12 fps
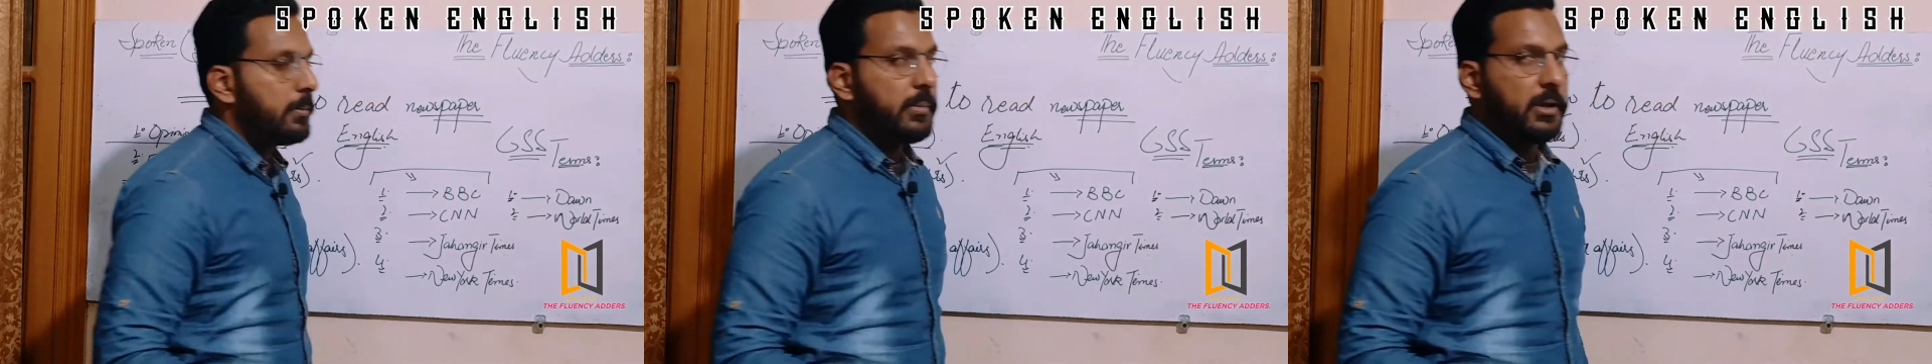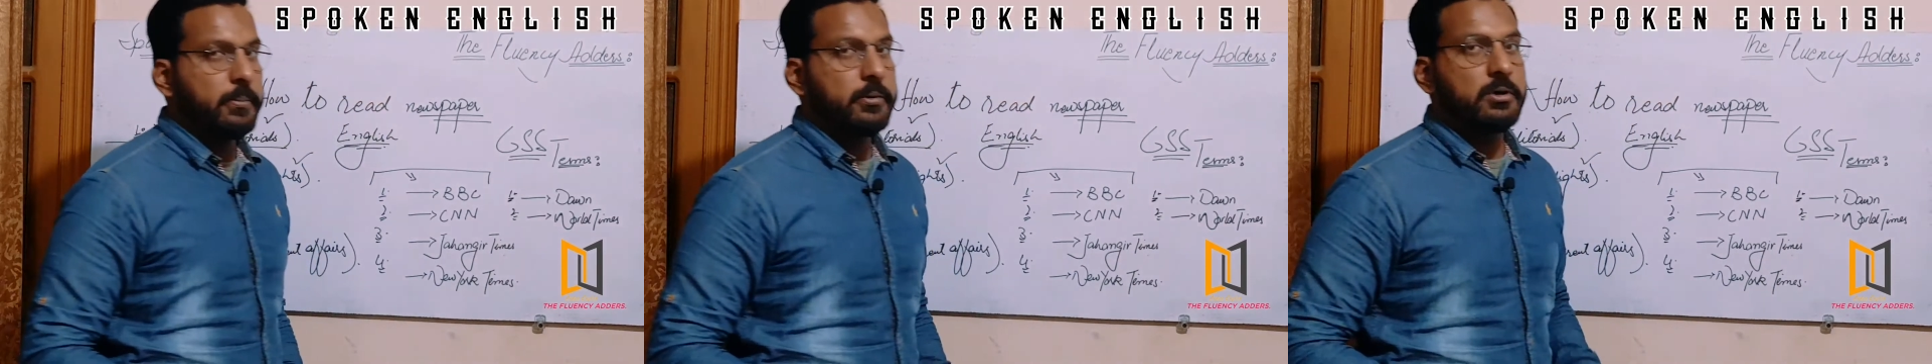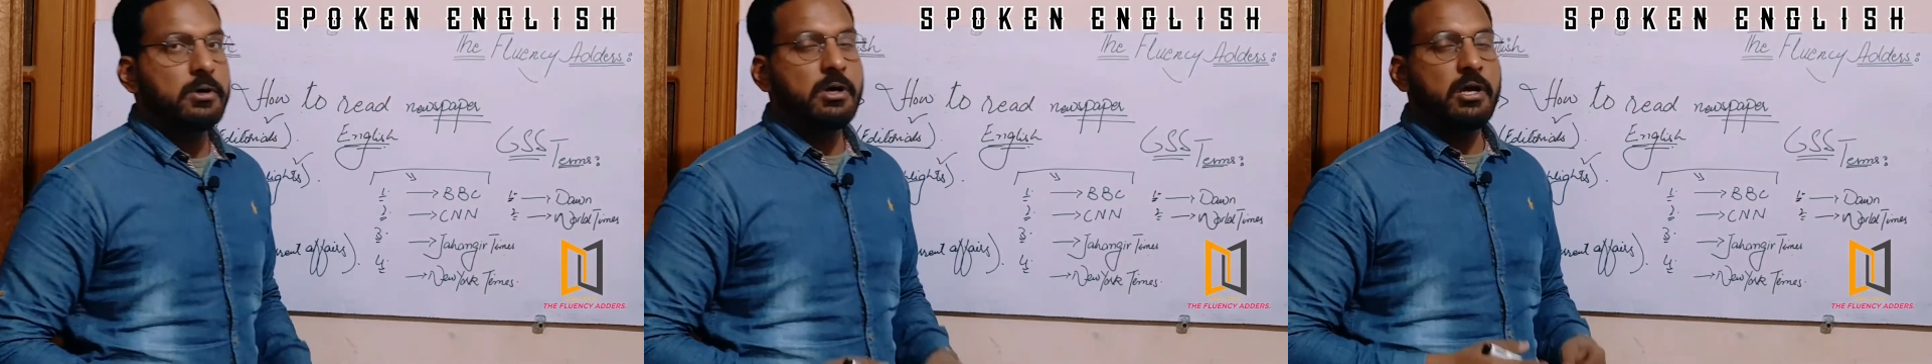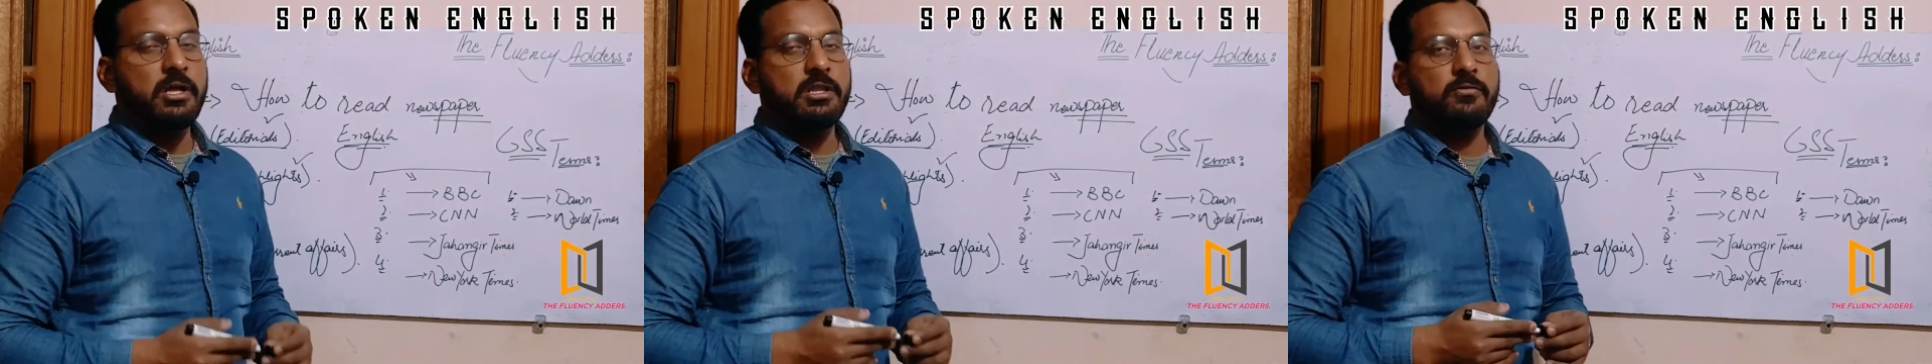paper
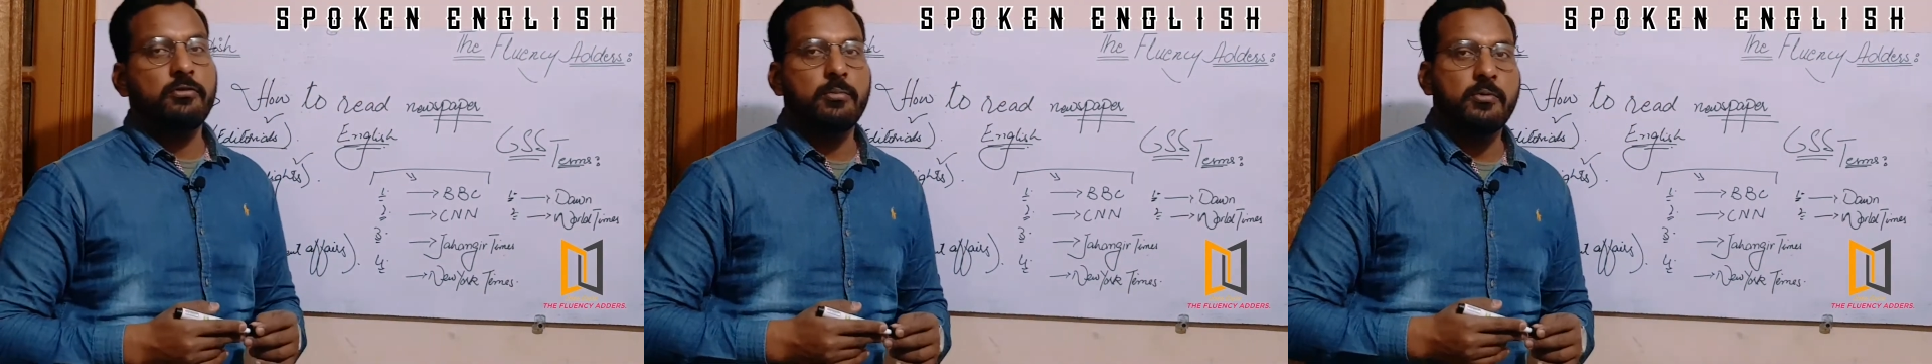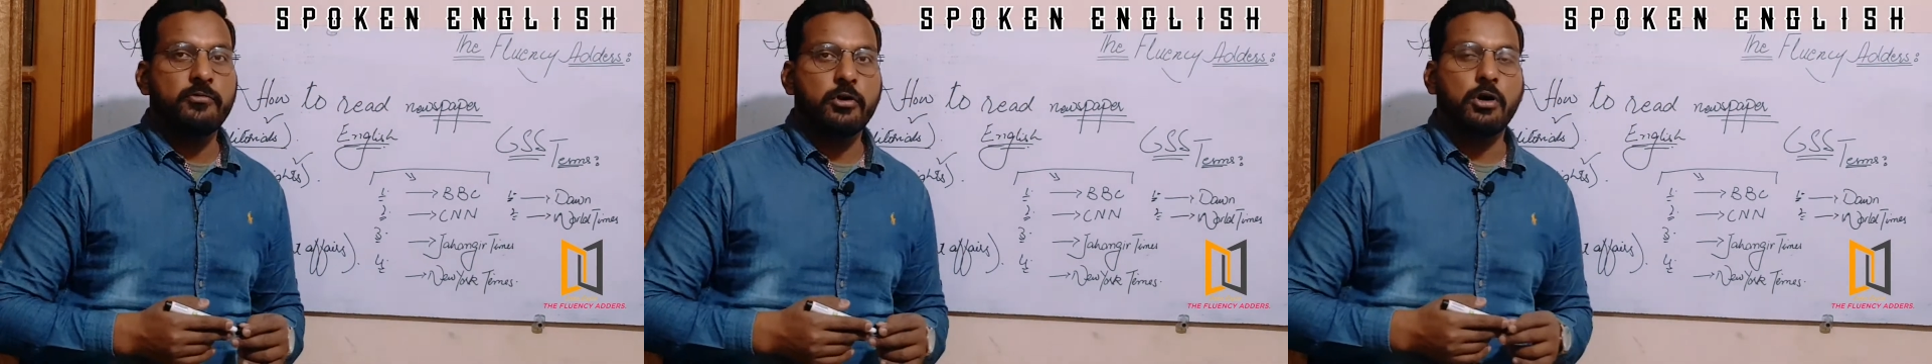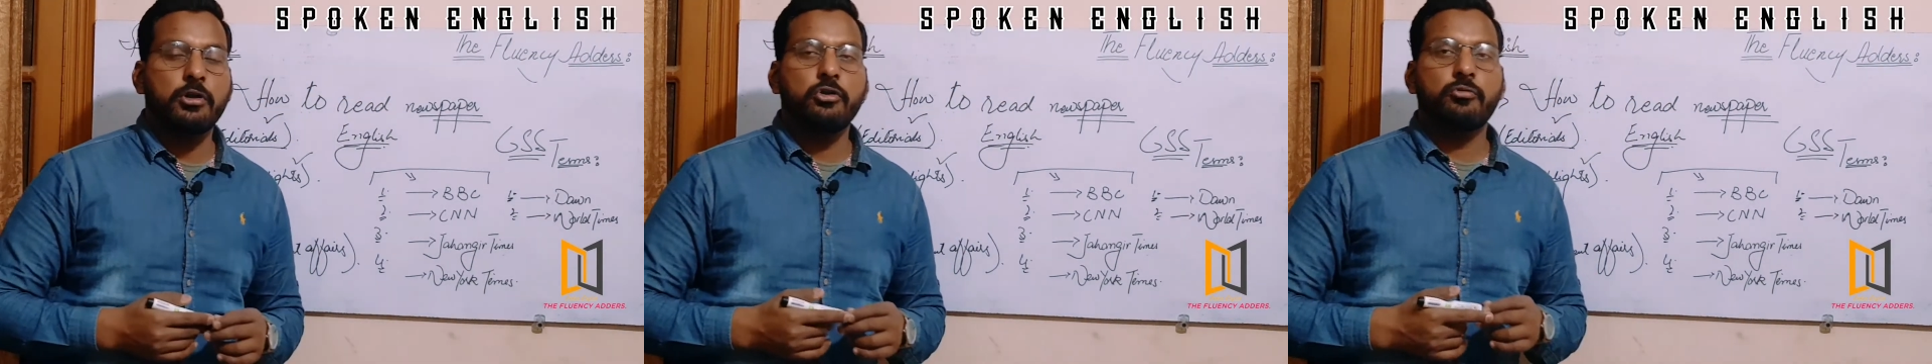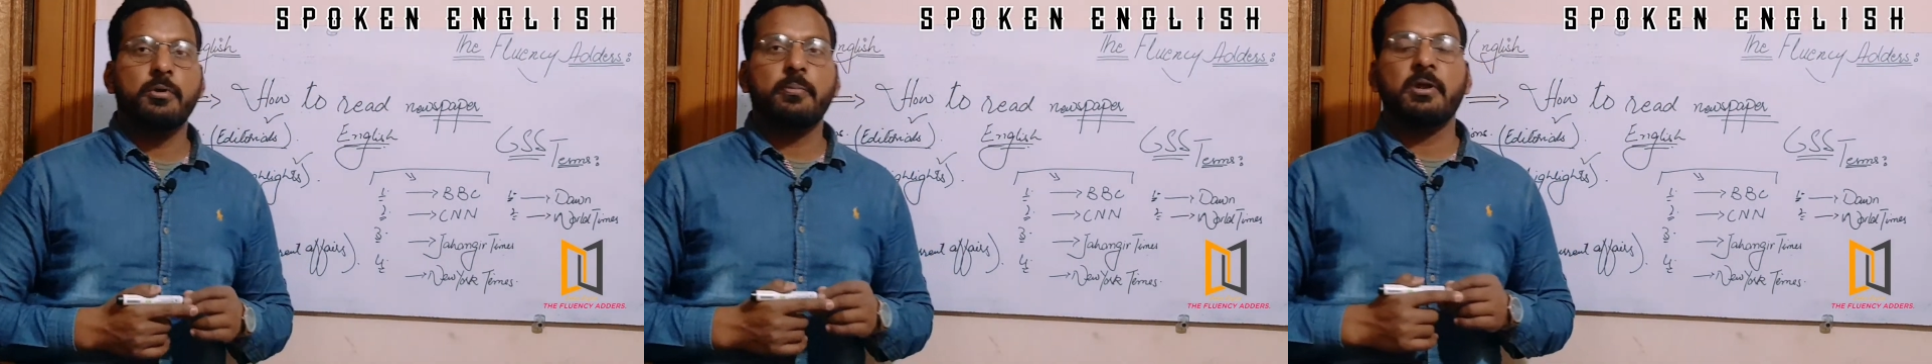in the form of Dawn
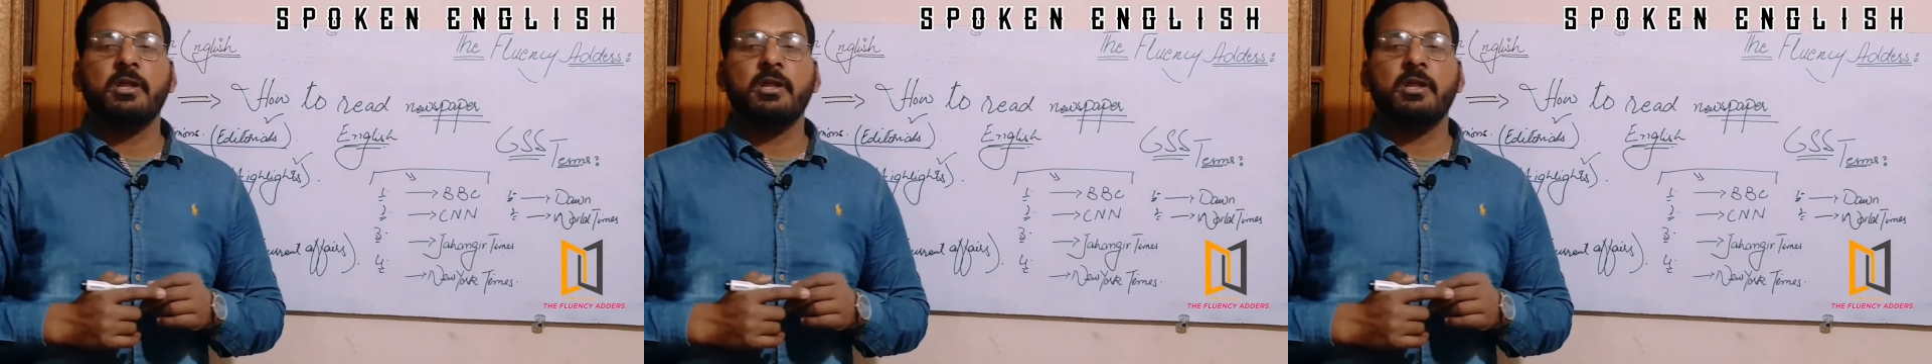newspaper,